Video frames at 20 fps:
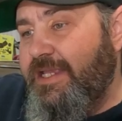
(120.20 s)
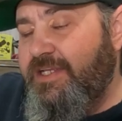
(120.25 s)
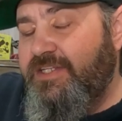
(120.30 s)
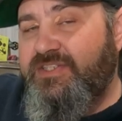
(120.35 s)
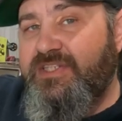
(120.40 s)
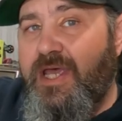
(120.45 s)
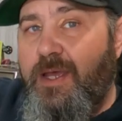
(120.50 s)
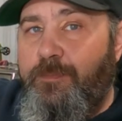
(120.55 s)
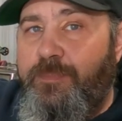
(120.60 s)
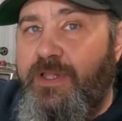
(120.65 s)

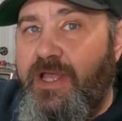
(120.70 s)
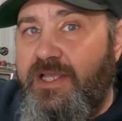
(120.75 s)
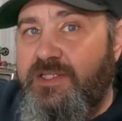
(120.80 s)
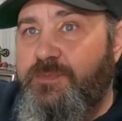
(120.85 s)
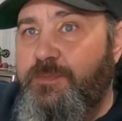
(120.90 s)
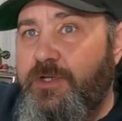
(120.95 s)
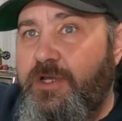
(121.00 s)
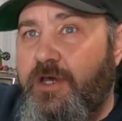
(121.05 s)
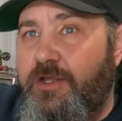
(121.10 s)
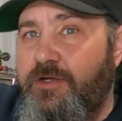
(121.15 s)
ESOB
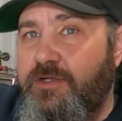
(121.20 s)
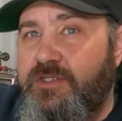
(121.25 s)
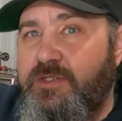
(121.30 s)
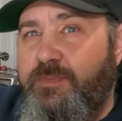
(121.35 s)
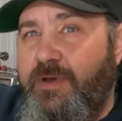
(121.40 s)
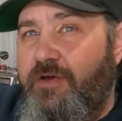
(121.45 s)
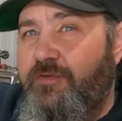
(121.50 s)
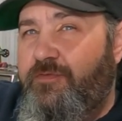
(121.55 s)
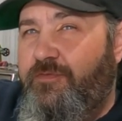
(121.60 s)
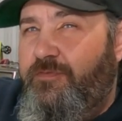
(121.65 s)
plasma cutter is
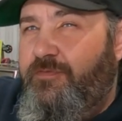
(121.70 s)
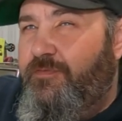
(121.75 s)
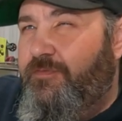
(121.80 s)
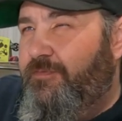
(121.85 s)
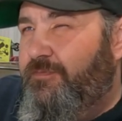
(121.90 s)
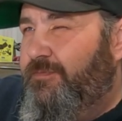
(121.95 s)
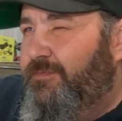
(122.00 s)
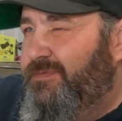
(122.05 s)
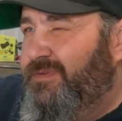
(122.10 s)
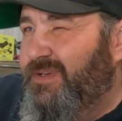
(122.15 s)
about
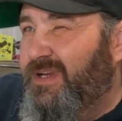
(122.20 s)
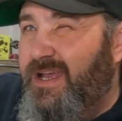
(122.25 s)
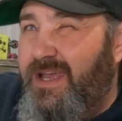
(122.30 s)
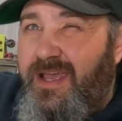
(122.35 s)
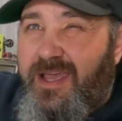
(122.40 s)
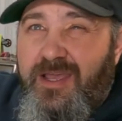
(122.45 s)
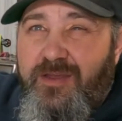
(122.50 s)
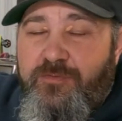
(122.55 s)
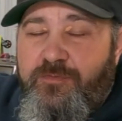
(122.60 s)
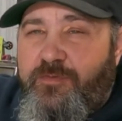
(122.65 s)

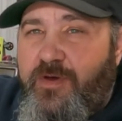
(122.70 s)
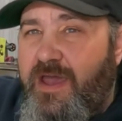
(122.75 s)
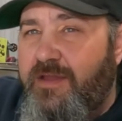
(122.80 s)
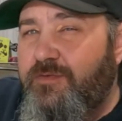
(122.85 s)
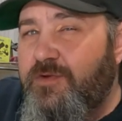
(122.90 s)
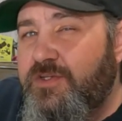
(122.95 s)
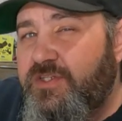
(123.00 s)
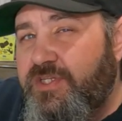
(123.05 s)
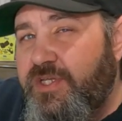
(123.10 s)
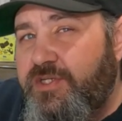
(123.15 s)
5
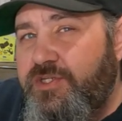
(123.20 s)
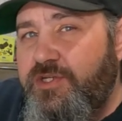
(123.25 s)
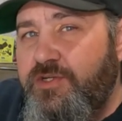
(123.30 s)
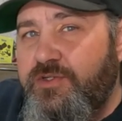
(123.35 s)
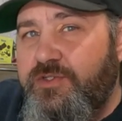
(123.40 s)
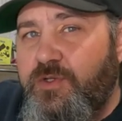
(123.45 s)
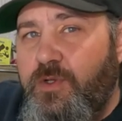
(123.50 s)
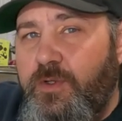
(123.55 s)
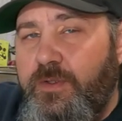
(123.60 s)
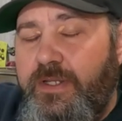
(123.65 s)
or 6
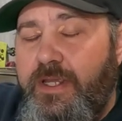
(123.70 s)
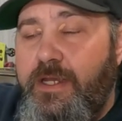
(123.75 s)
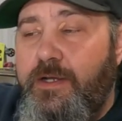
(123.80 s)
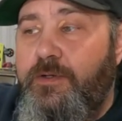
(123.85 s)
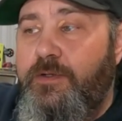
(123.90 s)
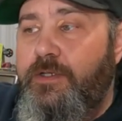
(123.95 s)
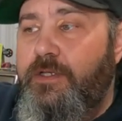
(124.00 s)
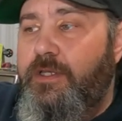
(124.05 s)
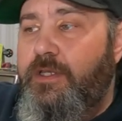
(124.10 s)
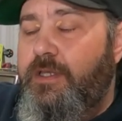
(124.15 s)
years old
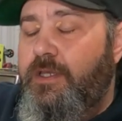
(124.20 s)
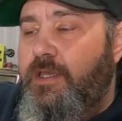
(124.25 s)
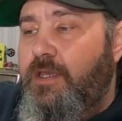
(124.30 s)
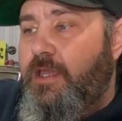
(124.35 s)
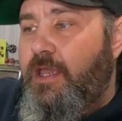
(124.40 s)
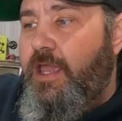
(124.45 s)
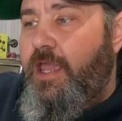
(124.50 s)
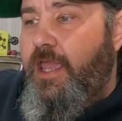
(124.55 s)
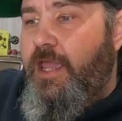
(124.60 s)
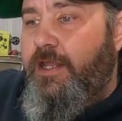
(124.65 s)
now,
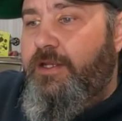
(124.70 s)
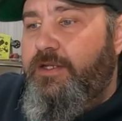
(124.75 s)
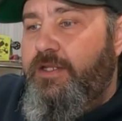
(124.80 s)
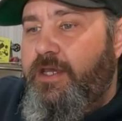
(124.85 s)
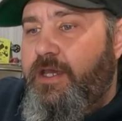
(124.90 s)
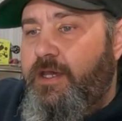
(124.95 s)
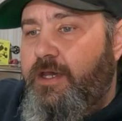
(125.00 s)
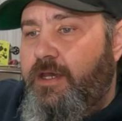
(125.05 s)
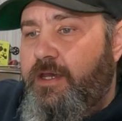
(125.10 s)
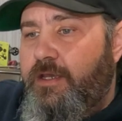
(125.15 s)
and
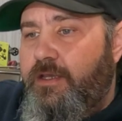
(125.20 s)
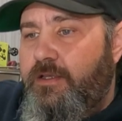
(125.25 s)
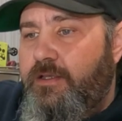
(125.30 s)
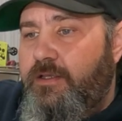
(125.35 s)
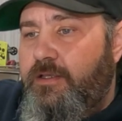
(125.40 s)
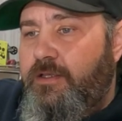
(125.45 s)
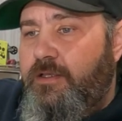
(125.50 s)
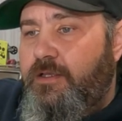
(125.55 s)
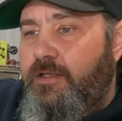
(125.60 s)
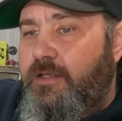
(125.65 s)

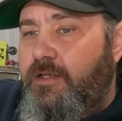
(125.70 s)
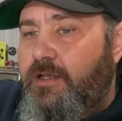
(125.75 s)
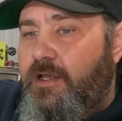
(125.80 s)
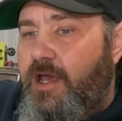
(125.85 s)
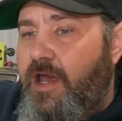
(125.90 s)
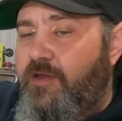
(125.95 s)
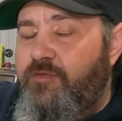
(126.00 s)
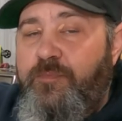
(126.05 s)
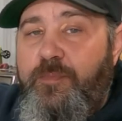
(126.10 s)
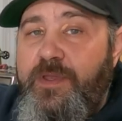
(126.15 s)

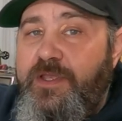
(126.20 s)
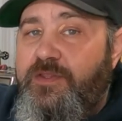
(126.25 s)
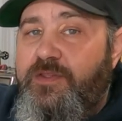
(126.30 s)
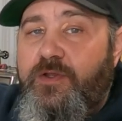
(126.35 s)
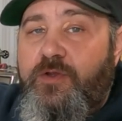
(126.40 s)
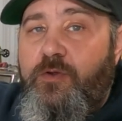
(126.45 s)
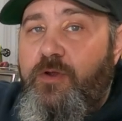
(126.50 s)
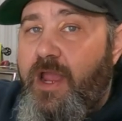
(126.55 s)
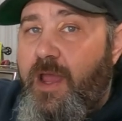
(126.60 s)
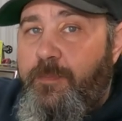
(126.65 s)
I've beat the
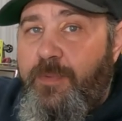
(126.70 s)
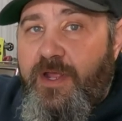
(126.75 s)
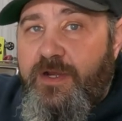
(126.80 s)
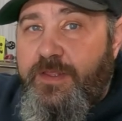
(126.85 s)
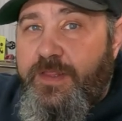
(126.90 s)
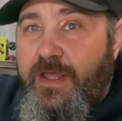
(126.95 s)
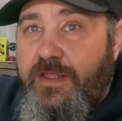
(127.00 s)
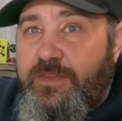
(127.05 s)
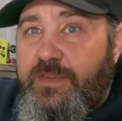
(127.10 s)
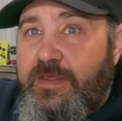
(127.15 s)
crap out
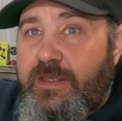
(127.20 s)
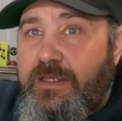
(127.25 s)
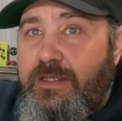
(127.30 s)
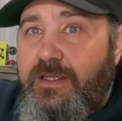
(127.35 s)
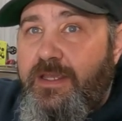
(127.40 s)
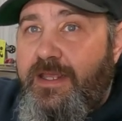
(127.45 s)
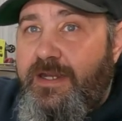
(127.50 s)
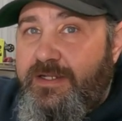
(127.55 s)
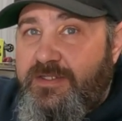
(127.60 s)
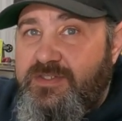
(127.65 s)
of that
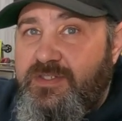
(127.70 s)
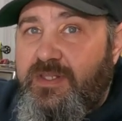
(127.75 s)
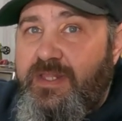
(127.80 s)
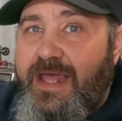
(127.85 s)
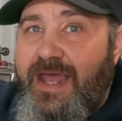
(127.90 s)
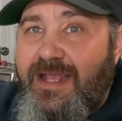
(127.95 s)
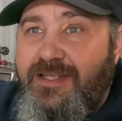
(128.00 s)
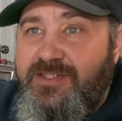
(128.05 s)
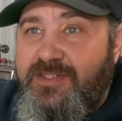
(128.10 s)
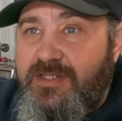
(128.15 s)
thing, and it's
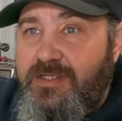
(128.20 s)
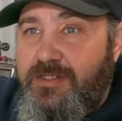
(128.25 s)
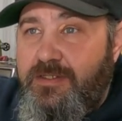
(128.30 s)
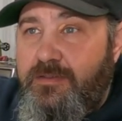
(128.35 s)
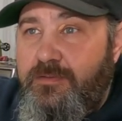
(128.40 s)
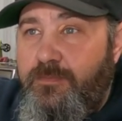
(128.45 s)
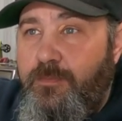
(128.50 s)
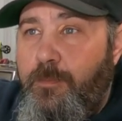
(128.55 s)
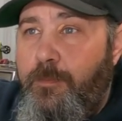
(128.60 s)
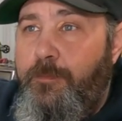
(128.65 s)
lasted,
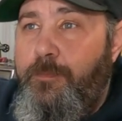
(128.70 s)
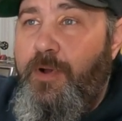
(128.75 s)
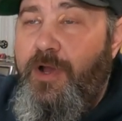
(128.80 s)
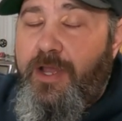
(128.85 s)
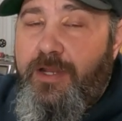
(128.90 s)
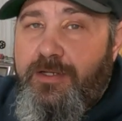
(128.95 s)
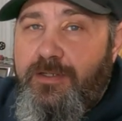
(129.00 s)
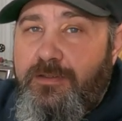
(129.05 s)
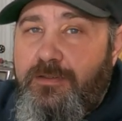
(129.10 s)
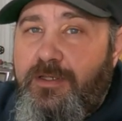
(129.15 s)

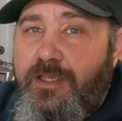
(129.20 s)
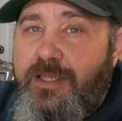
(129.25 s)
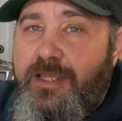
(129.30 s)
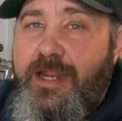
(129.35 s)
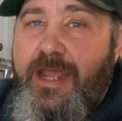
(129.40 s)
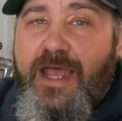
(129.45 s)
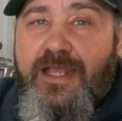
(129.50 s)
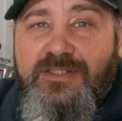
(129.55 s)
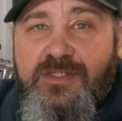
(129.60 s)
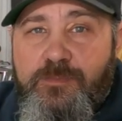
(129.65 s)
but
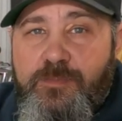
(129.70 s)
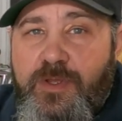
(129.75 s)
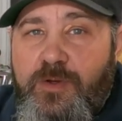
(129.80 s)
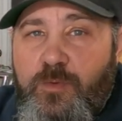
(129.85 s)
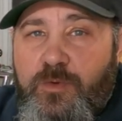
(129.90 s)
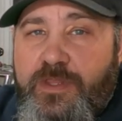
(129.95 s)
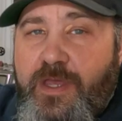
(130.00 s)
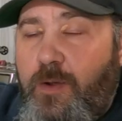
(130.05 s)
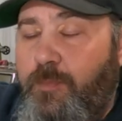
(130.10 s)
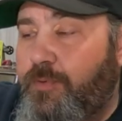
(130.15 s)
it hasn't
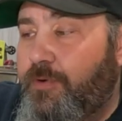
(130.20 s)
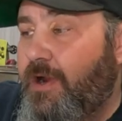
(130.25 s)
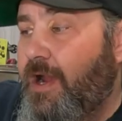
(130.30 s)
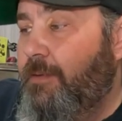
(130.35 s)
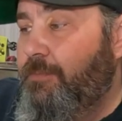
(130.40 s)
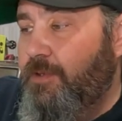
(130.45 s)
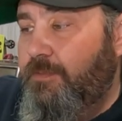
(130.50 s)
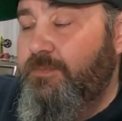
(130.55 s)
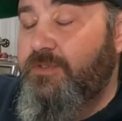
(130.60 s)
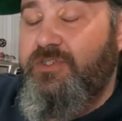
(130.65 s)
been without
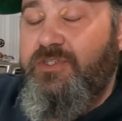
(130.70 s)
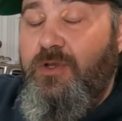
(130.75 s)
problems.